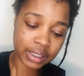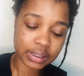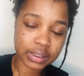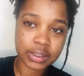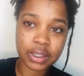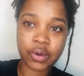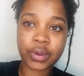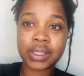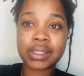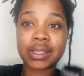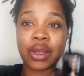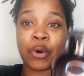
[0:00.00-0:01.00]
so
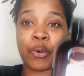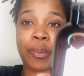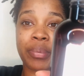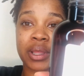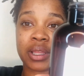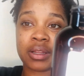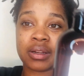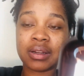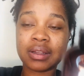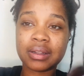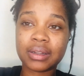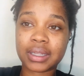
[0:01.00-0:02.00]
it's open.
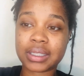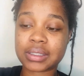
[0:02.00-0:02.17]
Let's